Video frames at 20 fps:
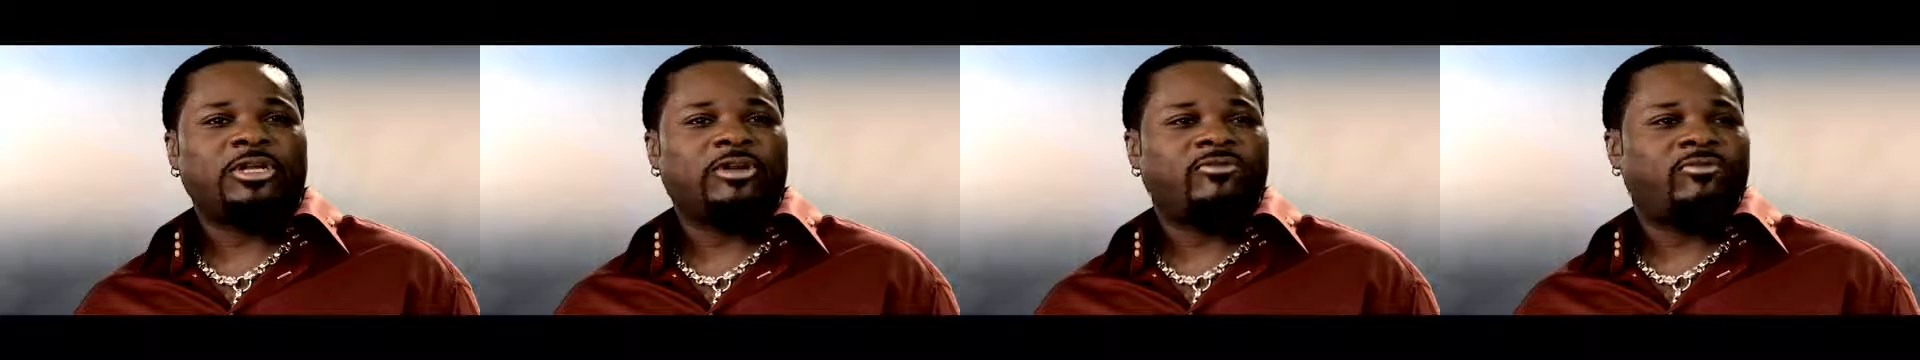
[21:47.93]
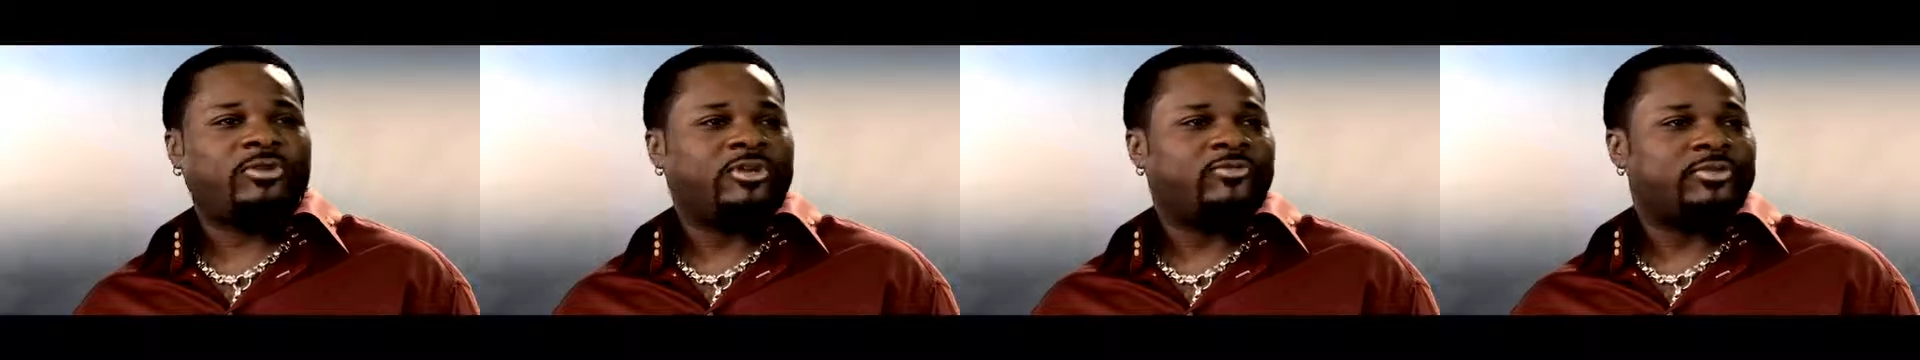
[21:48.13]

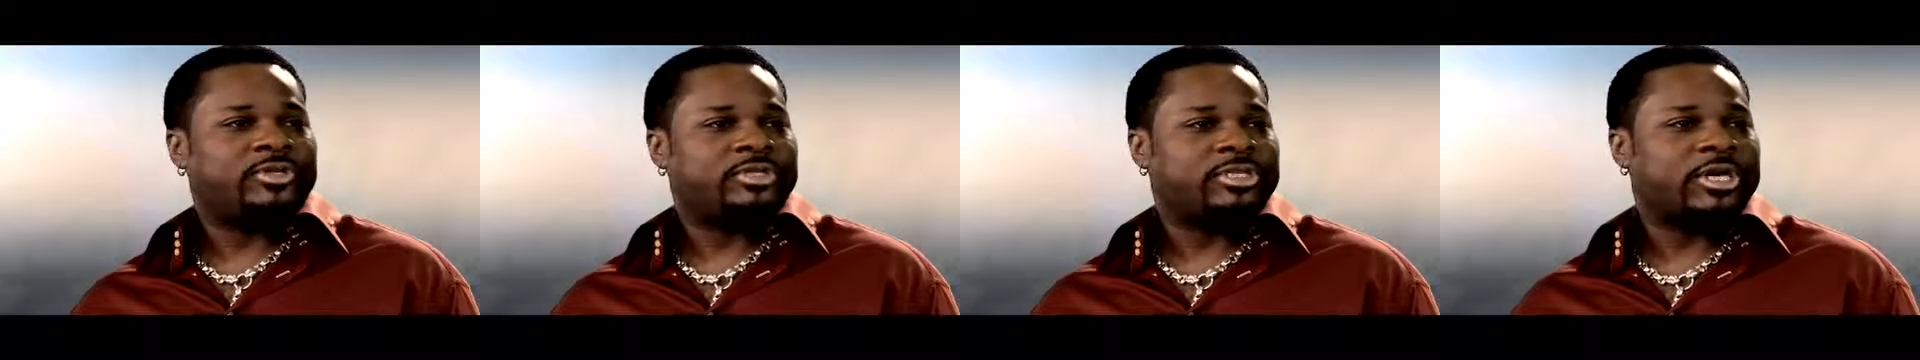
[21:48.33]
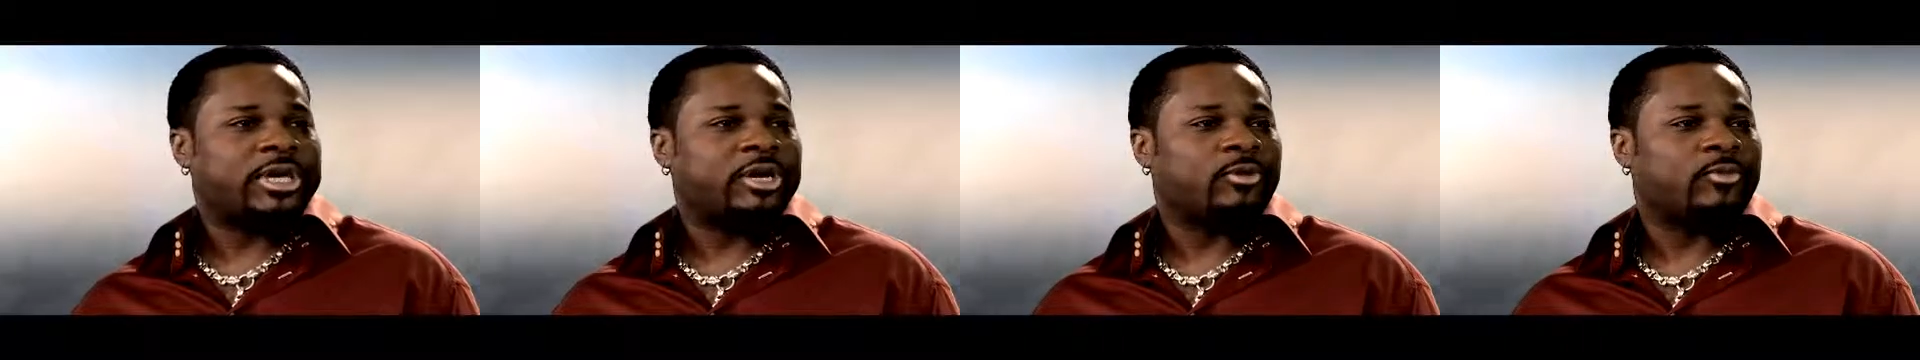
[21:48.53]
level of
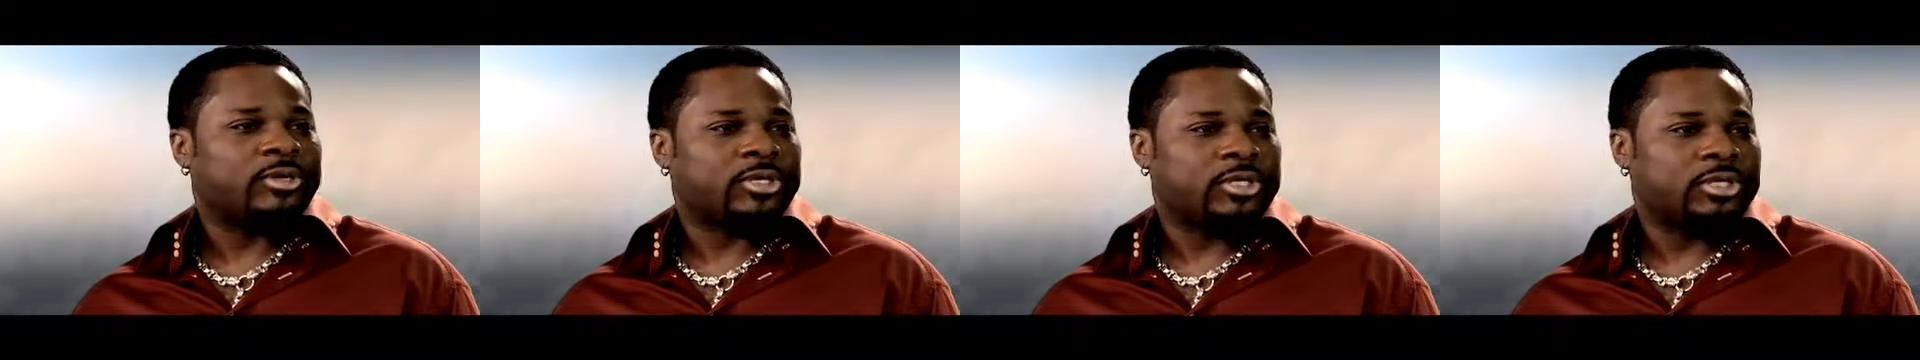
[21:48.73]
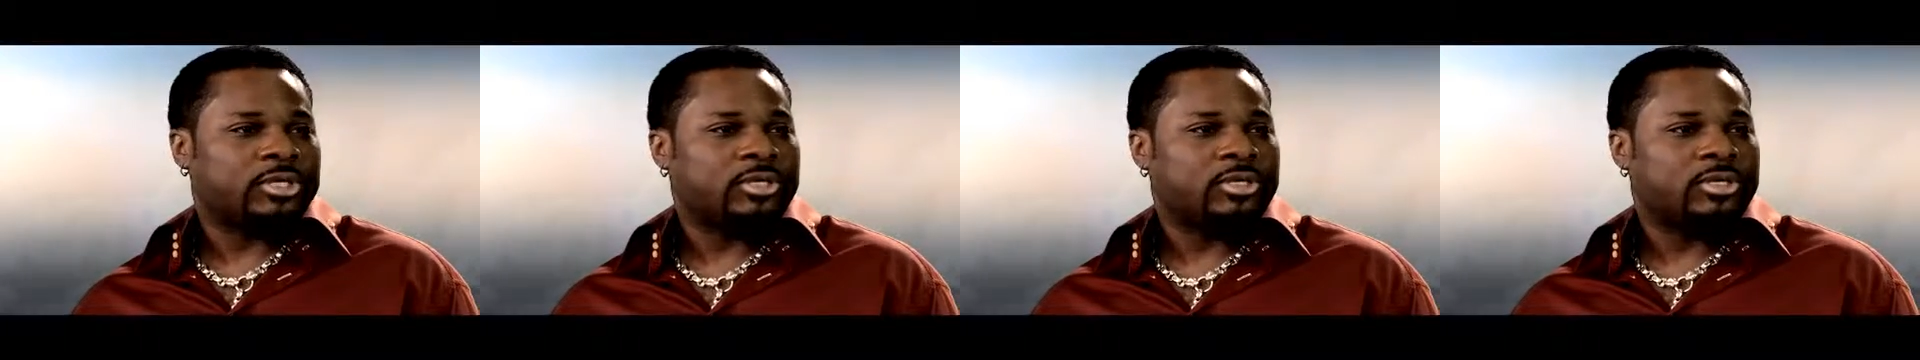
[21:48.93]

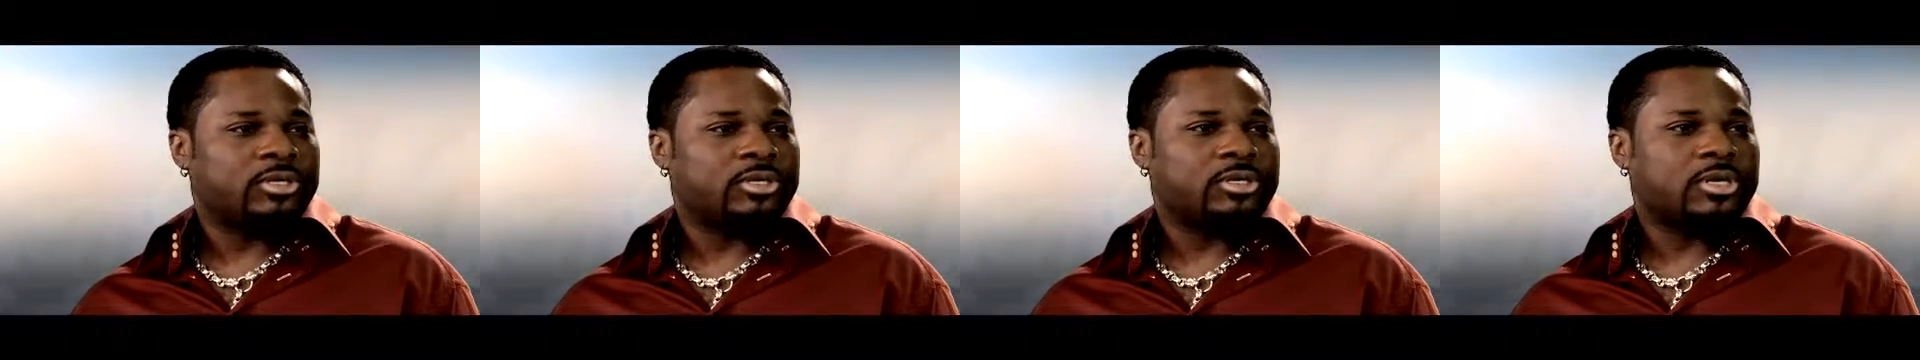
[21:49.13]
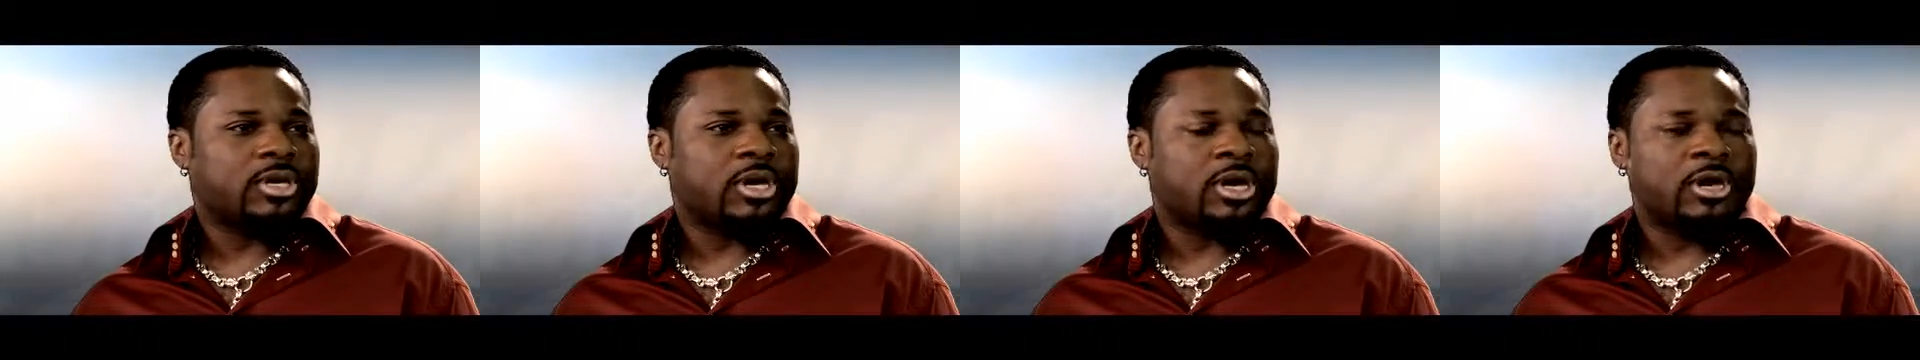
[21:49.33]
integrity
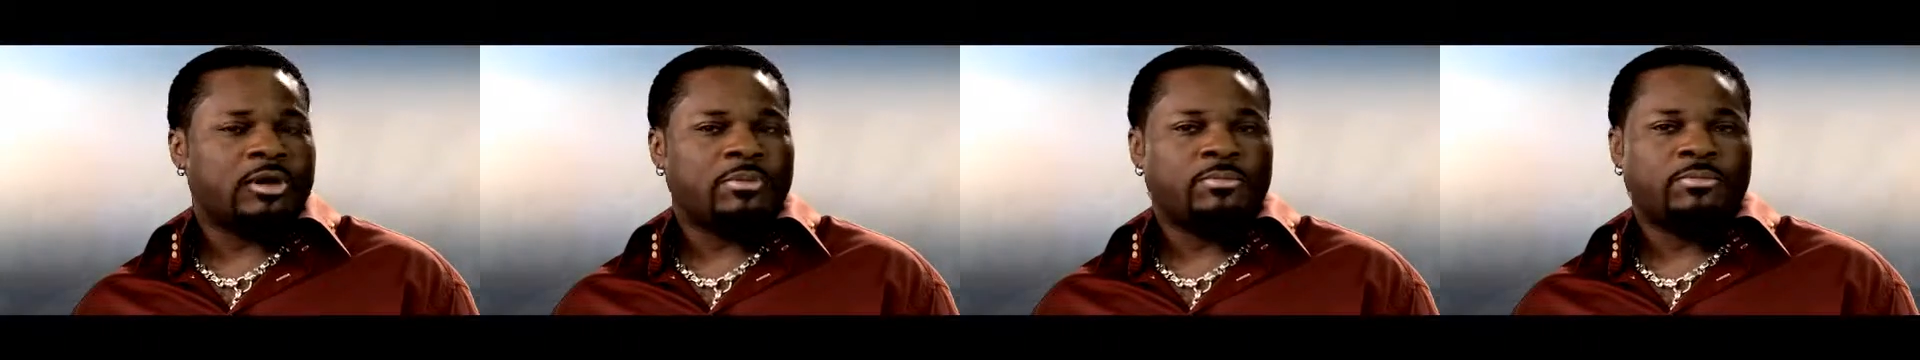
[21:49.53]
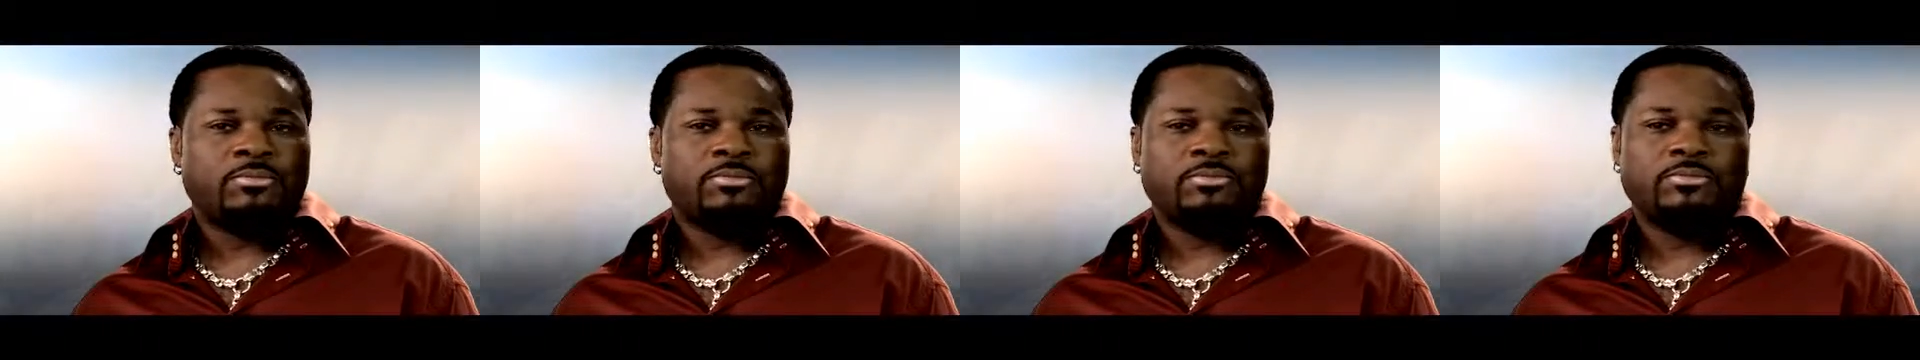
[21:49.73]

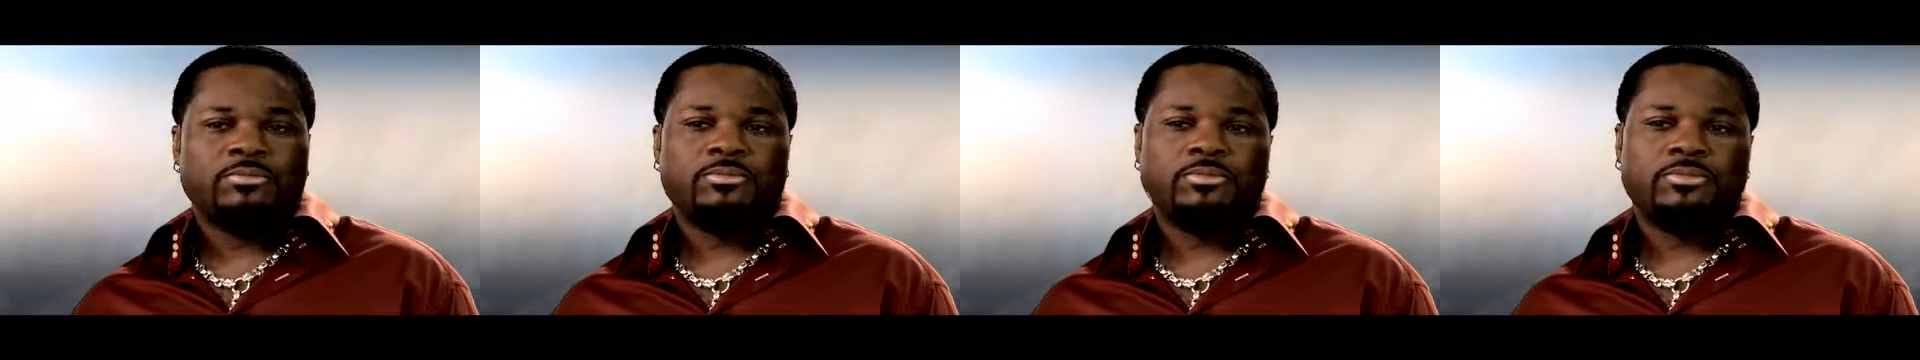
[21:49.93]
um,